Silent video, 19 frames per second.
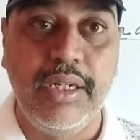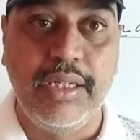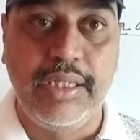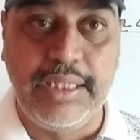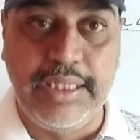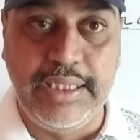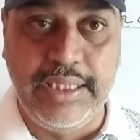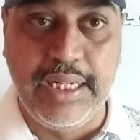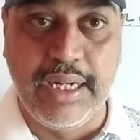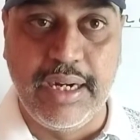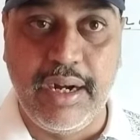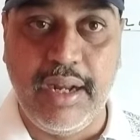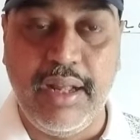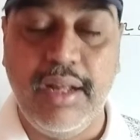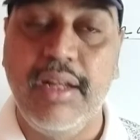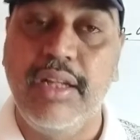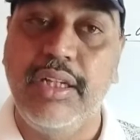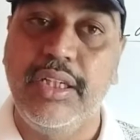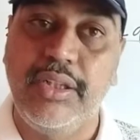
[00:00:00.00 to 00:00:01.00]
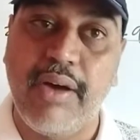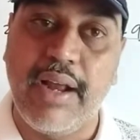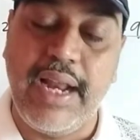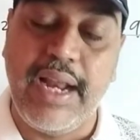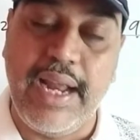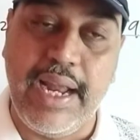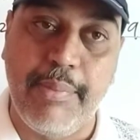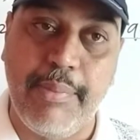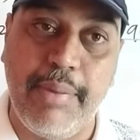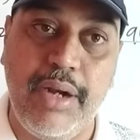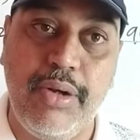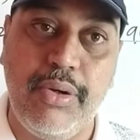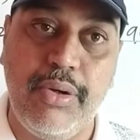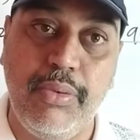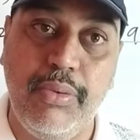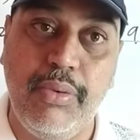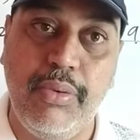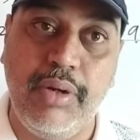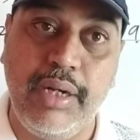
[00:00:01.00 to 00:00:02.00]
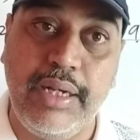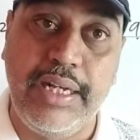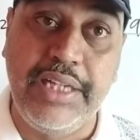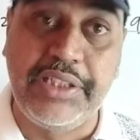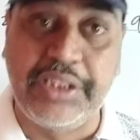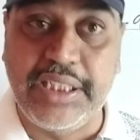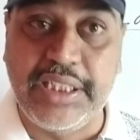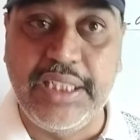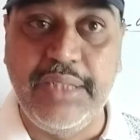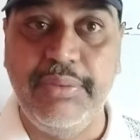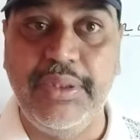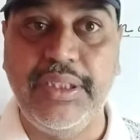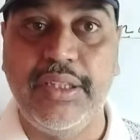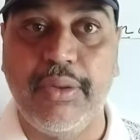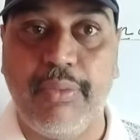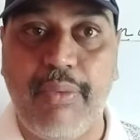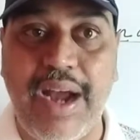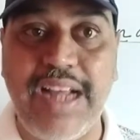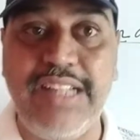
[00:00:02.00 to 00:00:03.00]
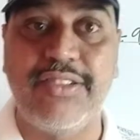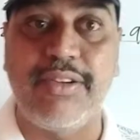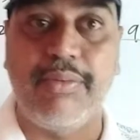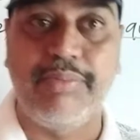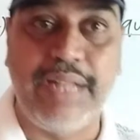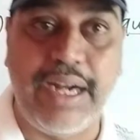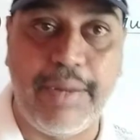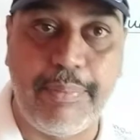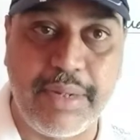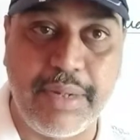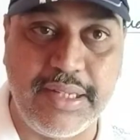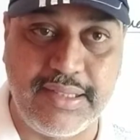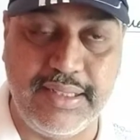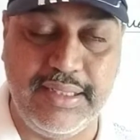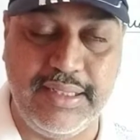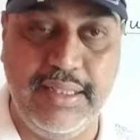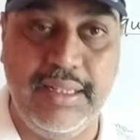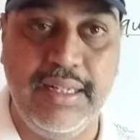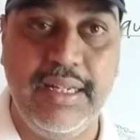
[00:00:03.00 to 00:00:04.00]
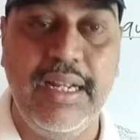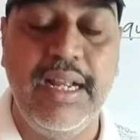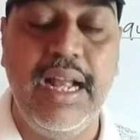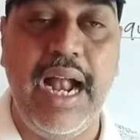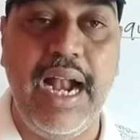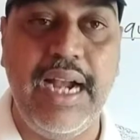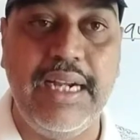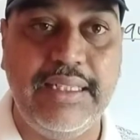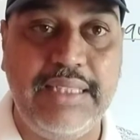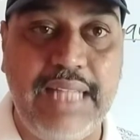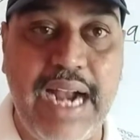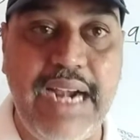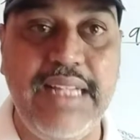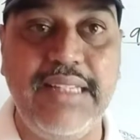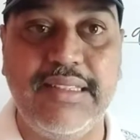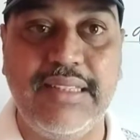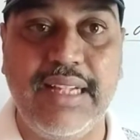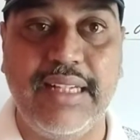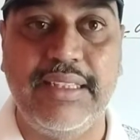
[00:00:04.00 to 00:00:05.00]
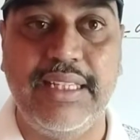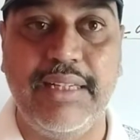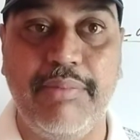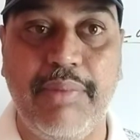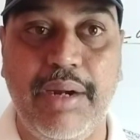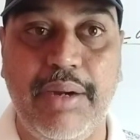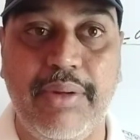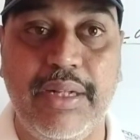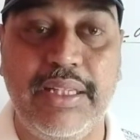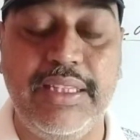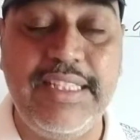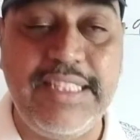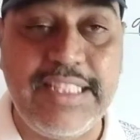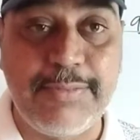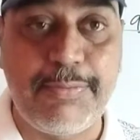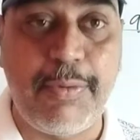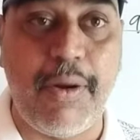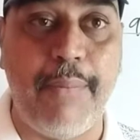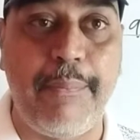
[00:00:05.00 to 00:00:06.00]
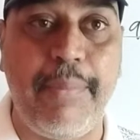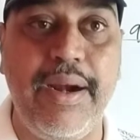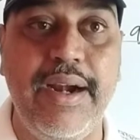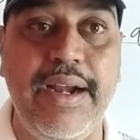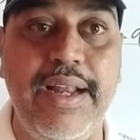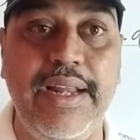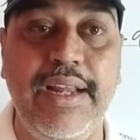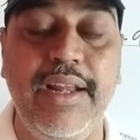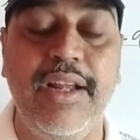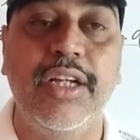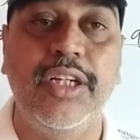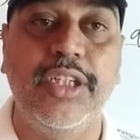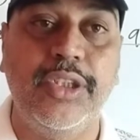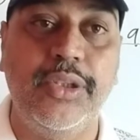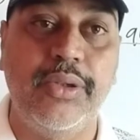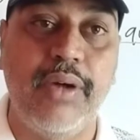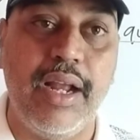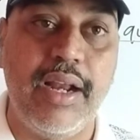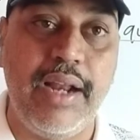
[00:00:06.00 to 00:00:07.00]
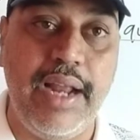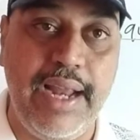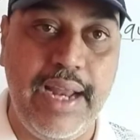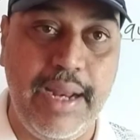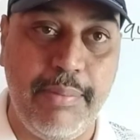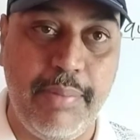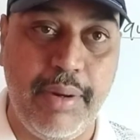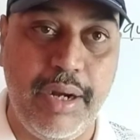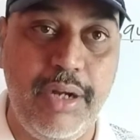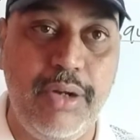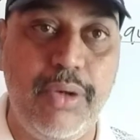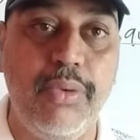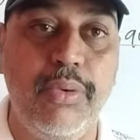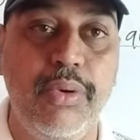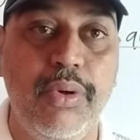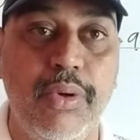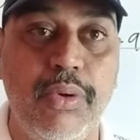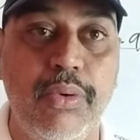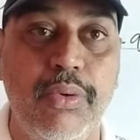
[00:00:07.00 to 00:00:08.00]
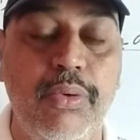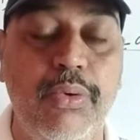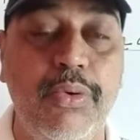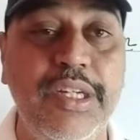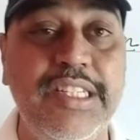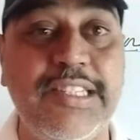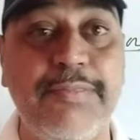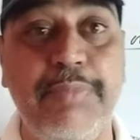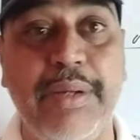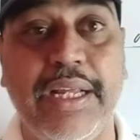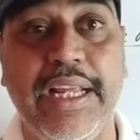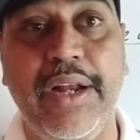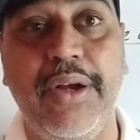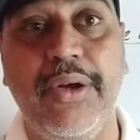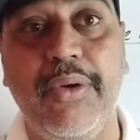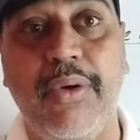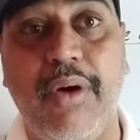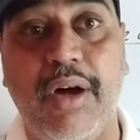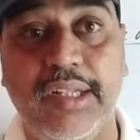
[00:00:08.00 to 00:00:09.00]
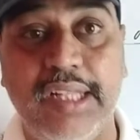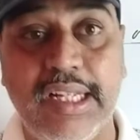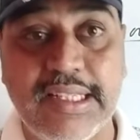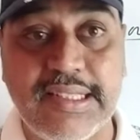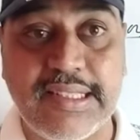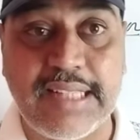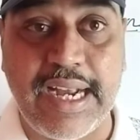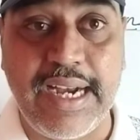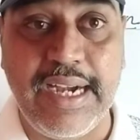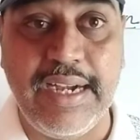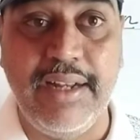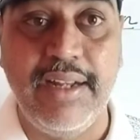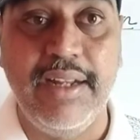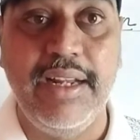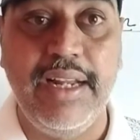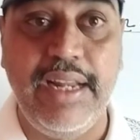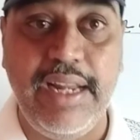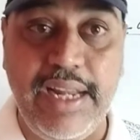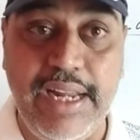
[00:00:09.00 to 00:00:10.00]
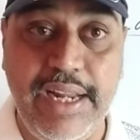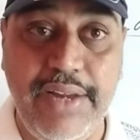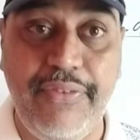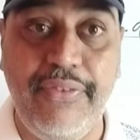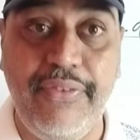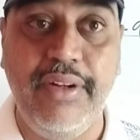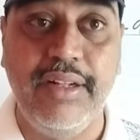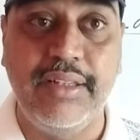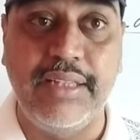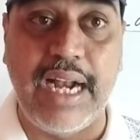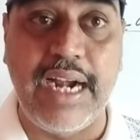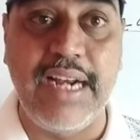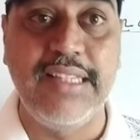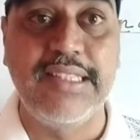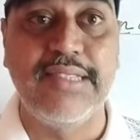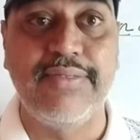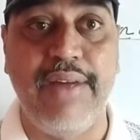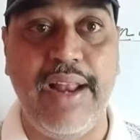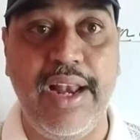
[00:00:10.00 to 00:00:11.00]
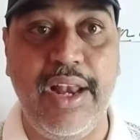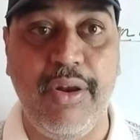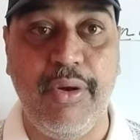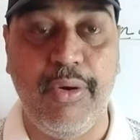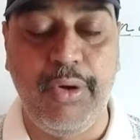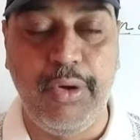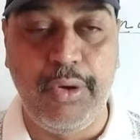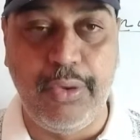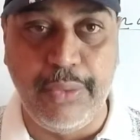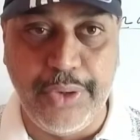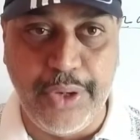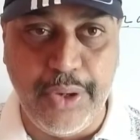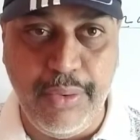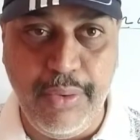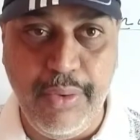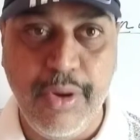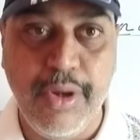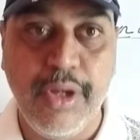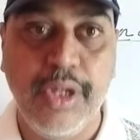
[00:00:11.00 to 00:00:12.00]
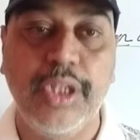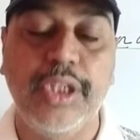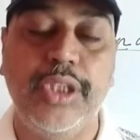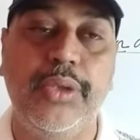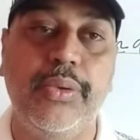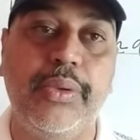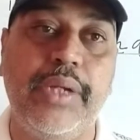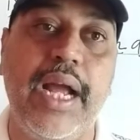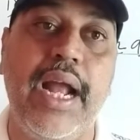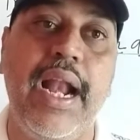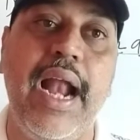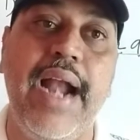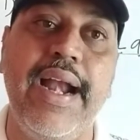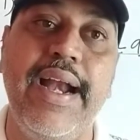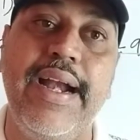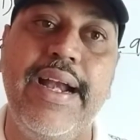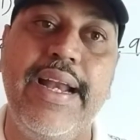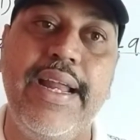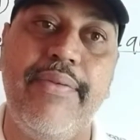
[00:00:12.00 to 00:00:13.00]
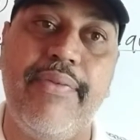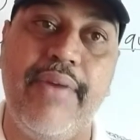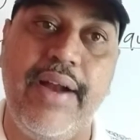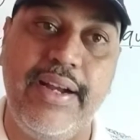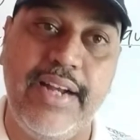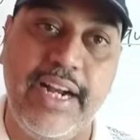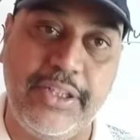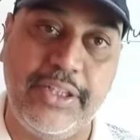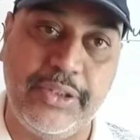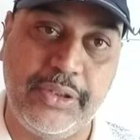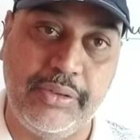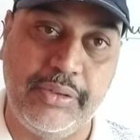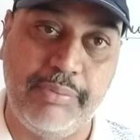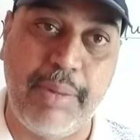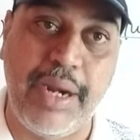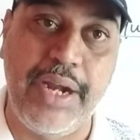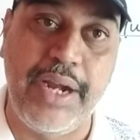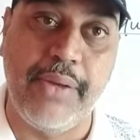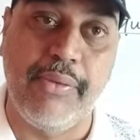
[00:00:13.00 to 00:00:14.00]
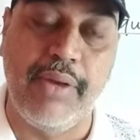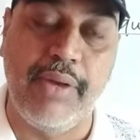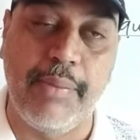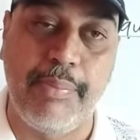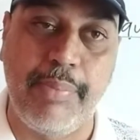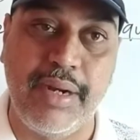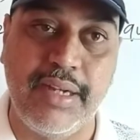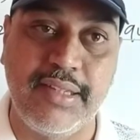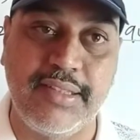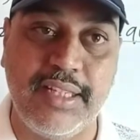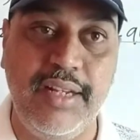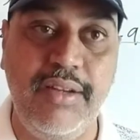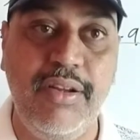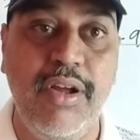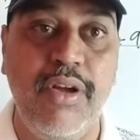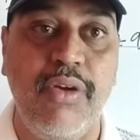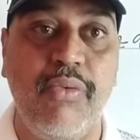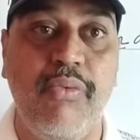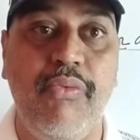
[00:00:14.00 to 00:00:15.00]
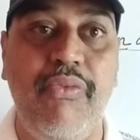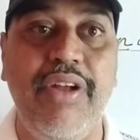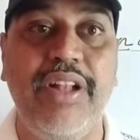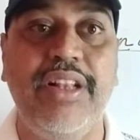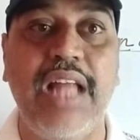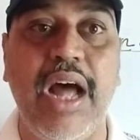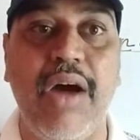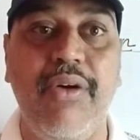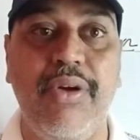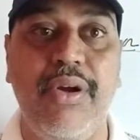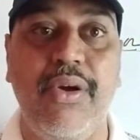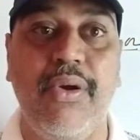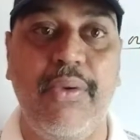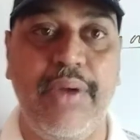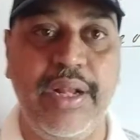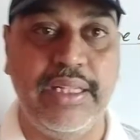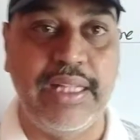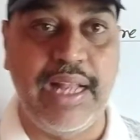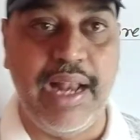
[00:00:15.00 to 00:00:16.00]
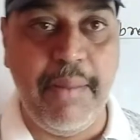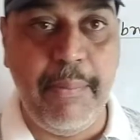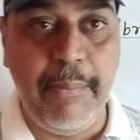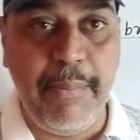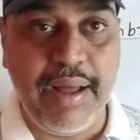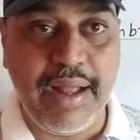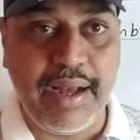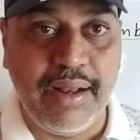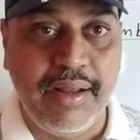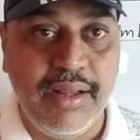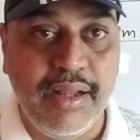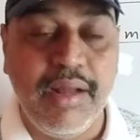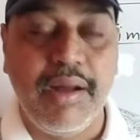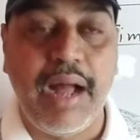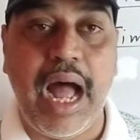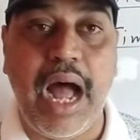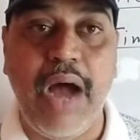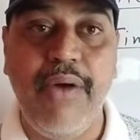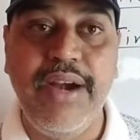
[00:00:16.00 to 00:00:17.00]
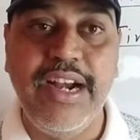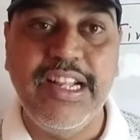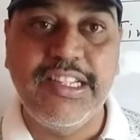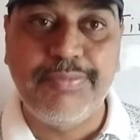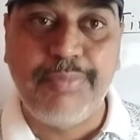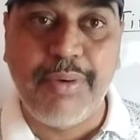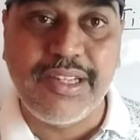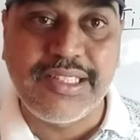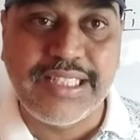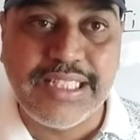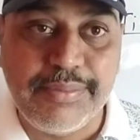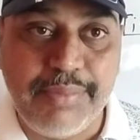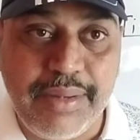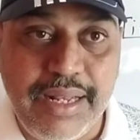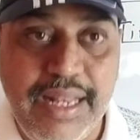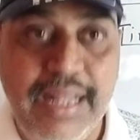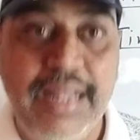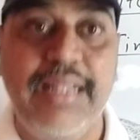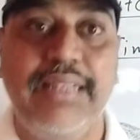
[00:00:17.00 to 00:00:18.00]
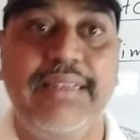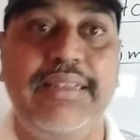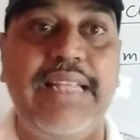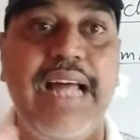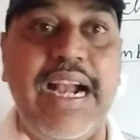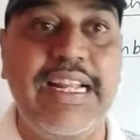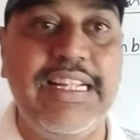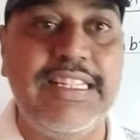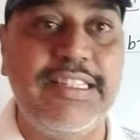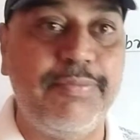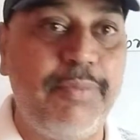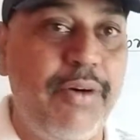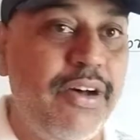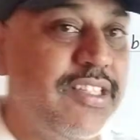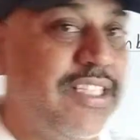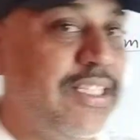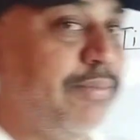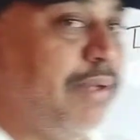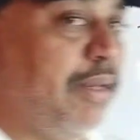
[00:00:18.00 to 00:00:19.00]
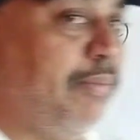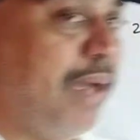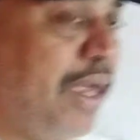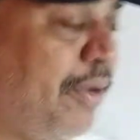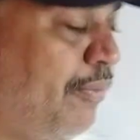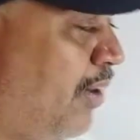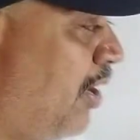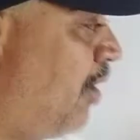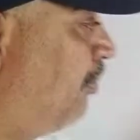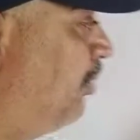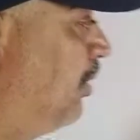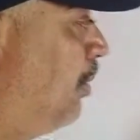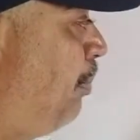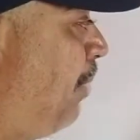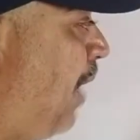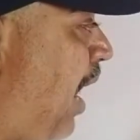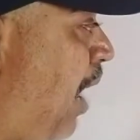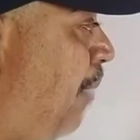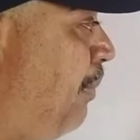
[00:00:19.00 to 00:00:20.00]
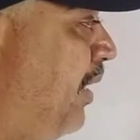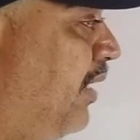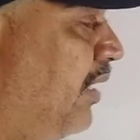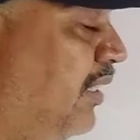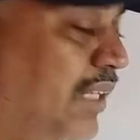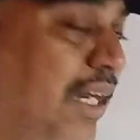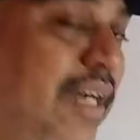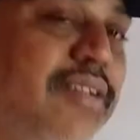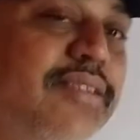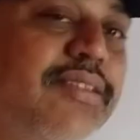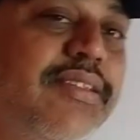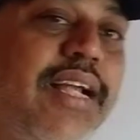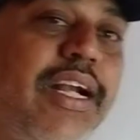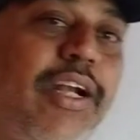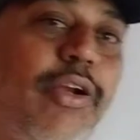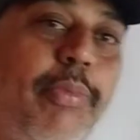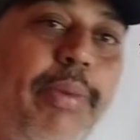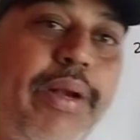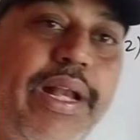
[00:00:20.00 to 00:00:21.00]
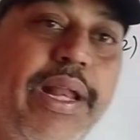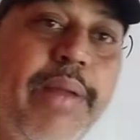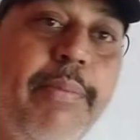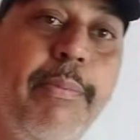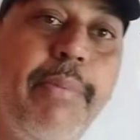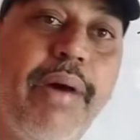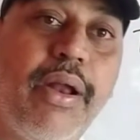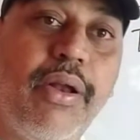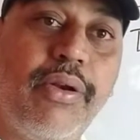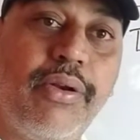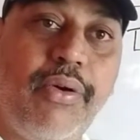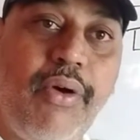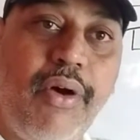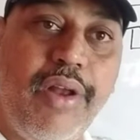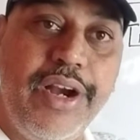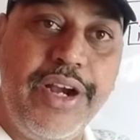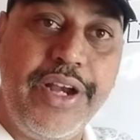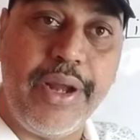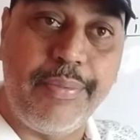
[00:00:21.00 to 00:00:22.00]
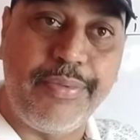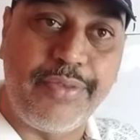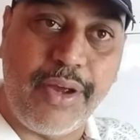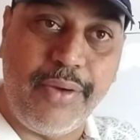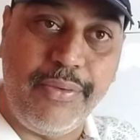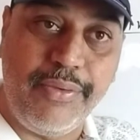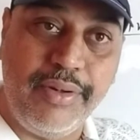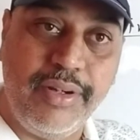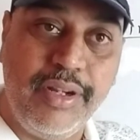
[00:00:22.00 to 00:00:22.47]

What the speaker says: hear, you are able to distinguish the voice of that person, and that is nothing but what this property, you are able to know who is speaking to other side. If that is well known to you, you can identify that particular person without knowing the number. How it is possible? That is possible by one of the parameter that is said to be timbre or quality of sound.